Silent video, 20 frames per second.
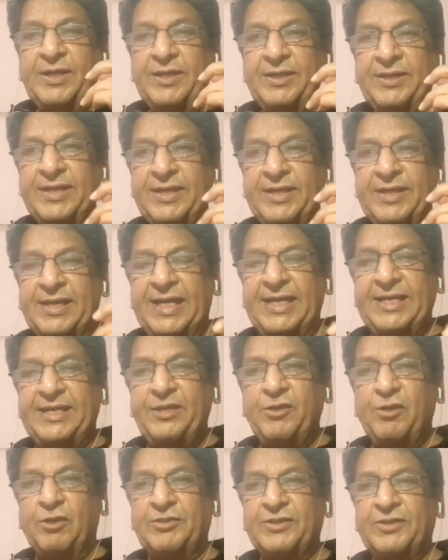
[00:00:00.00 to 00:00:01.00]
the right
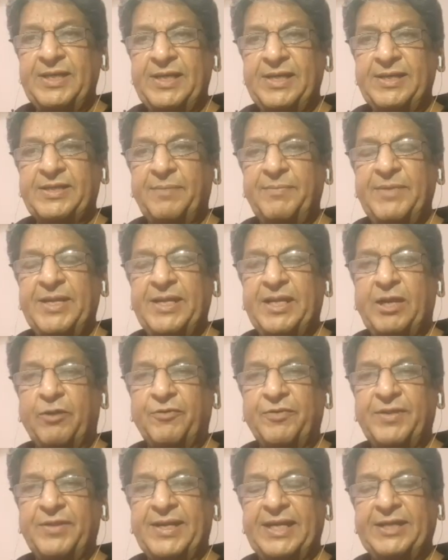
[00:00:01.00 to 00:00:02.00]
nostril, is coming
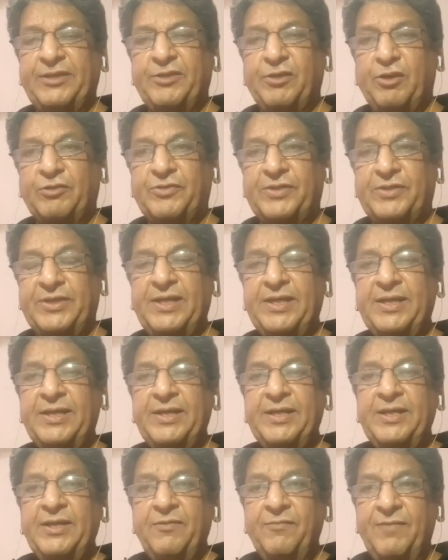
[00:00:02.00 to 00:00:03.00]
out of the right nostril.
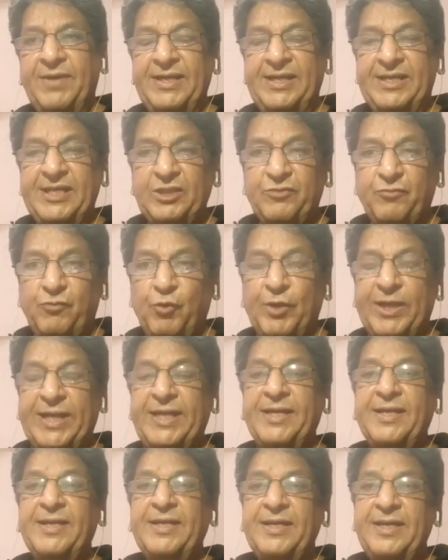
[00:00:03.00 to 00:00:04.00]
When it is flowing,
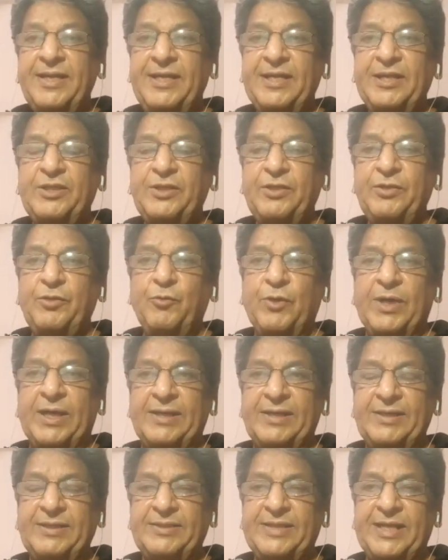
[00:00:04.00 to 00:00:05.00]
you are
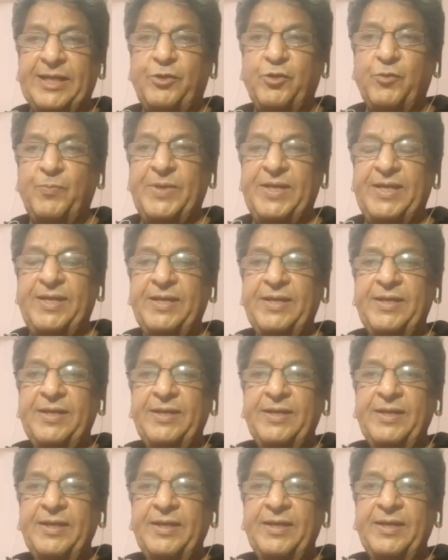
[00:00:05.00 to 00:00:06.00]
said to be
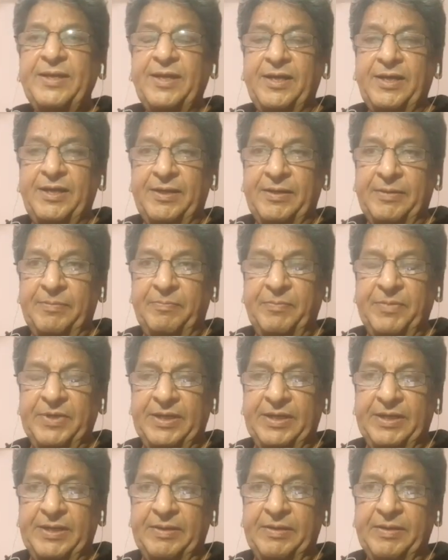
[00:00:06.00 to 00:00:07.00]
uh,
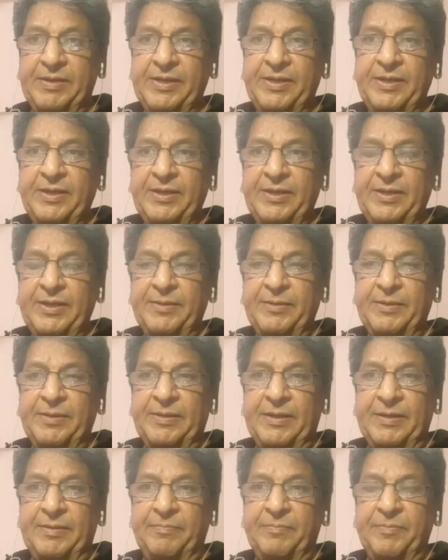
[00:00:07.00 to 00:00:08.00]
uh,
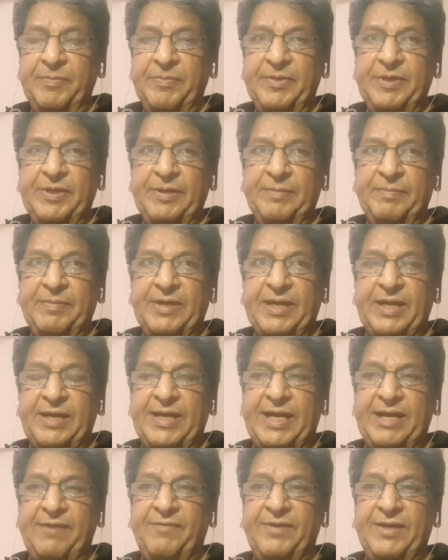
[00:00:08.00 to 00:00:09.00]
uh,
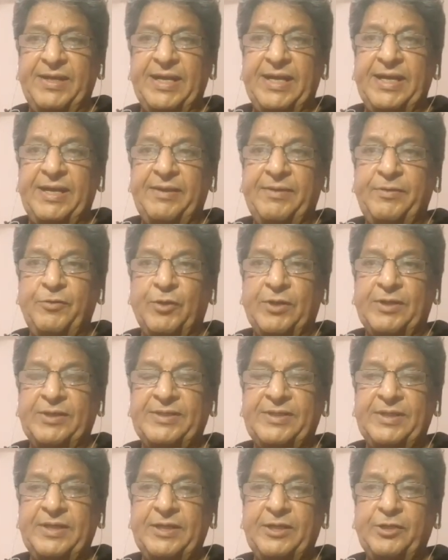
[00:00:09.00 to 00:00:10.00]
have your
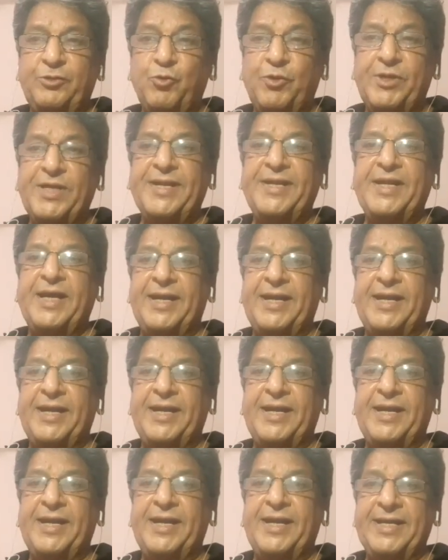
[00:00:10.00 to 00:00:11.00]
Surya
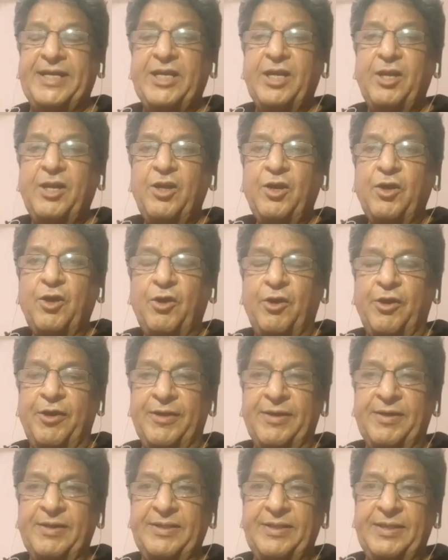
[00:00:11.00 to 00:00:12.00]
Nadi
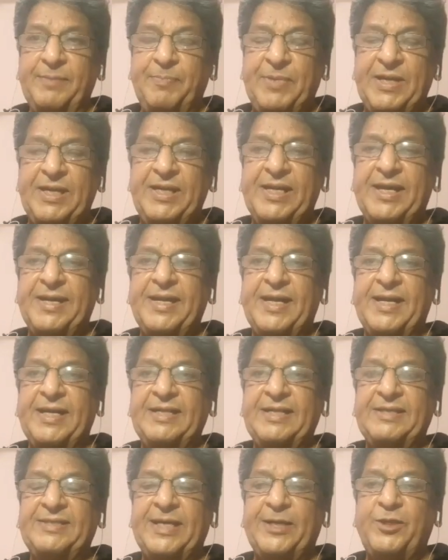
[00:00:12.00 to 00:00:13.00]
or the Pingla
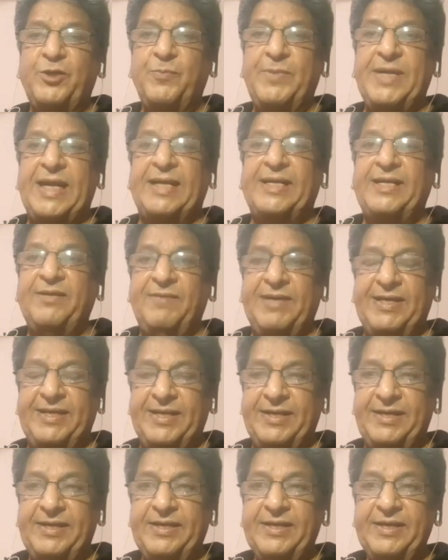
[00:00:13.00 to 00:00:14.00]
Nadi is said to be
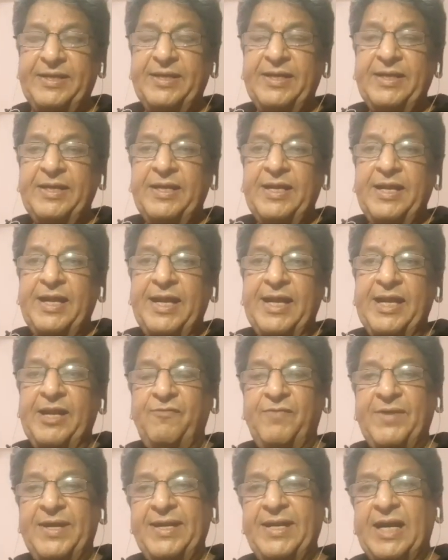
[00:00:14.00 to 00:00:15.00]
activated. And
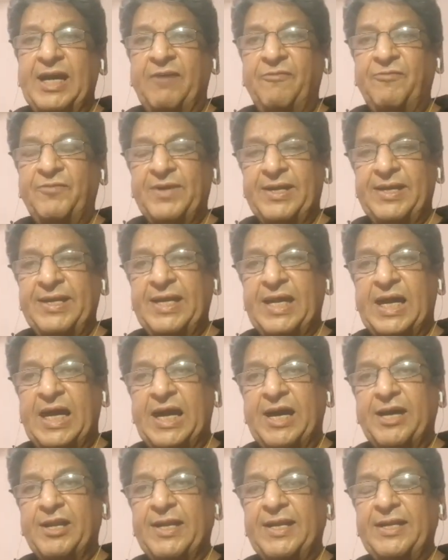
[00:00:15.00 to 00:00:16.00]
when after an
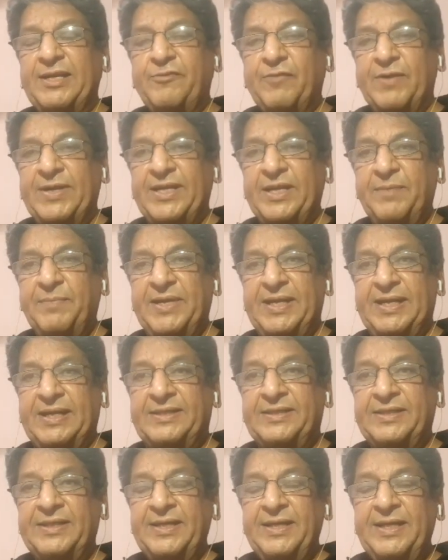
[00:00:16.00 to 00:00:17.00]
hour and 20
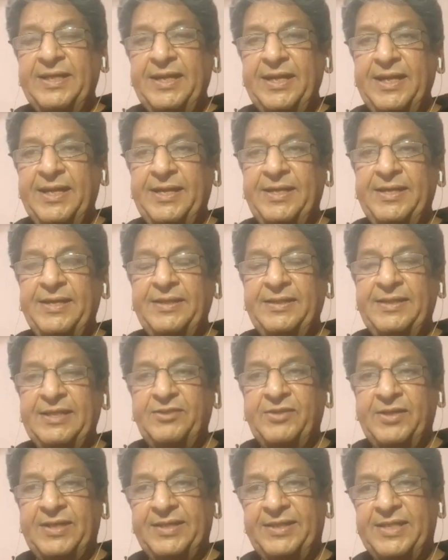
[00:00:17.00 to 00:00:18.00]
minutes, this
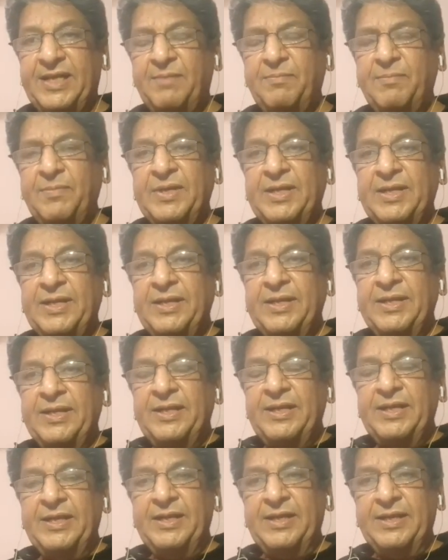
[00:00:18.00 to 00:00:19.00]
rhythm,
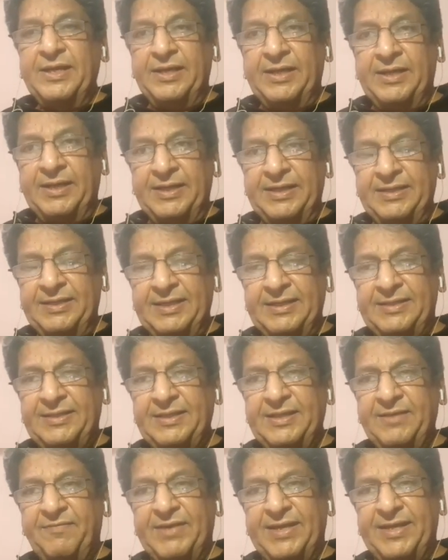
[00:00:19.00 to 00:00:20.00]
this is
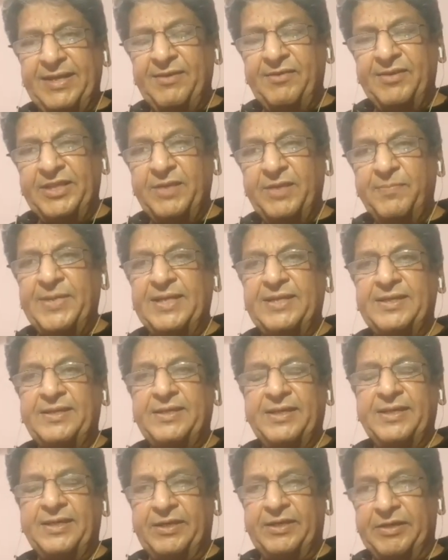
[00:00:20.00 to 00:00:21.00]
a very rhythmic
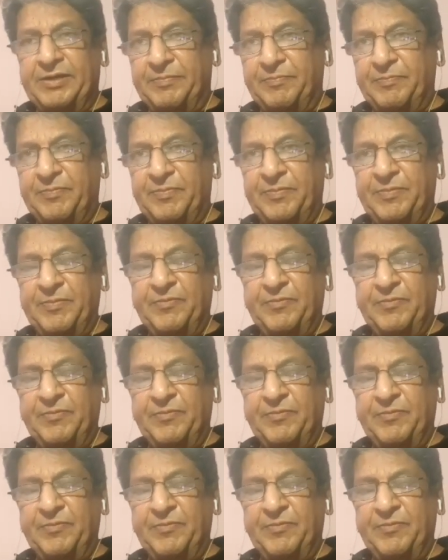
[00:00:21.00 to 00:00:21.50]
flow